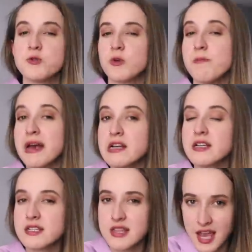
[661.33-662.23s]

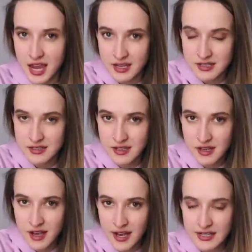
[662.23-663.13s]
tremendous things
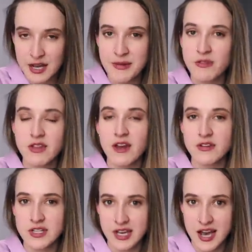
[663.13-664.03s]
and come out the
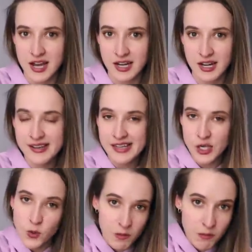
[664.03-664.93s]
other side.
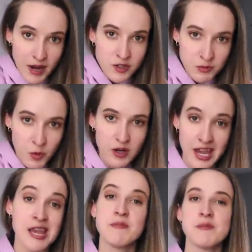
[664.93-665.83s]
You are much more
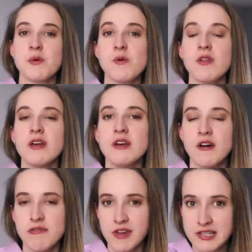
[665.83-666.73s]
capable
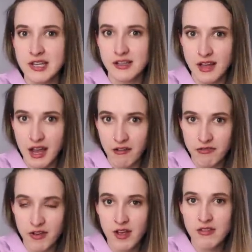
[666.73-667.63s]
of facing
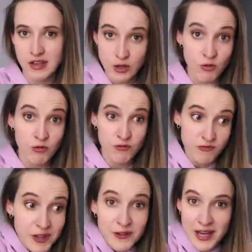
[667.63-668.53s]
life than you
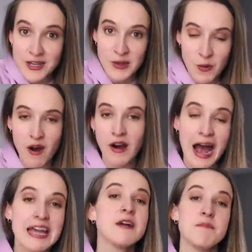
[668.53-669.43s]
feel like you are.
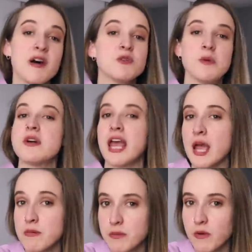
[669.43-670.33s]
I am much more
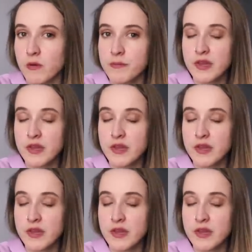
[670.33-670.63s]
capable